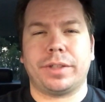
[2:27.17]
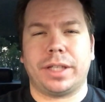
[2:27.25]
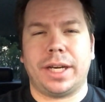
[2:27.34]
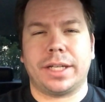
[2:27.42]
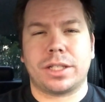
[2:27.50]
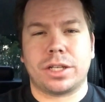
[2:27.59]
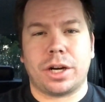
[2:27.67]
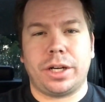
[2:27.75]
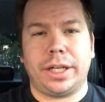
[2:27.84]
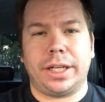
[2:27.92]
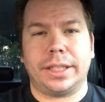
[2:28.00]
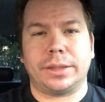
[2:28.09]
next
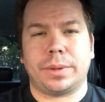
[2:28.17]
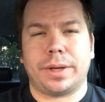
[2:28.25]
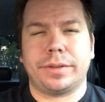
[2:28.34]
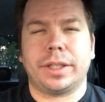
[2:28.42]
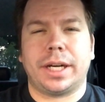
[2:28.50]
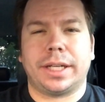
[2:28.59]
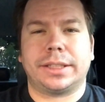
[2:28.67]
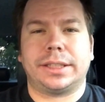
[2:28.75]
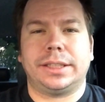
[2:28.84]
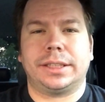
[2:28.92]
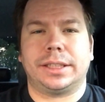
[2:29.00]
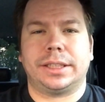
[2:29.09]
journey is, whatever the next
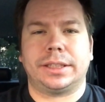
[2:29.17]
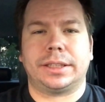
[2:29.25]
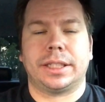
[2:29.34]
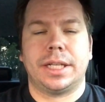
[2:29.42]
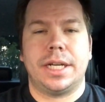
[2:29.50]
season is.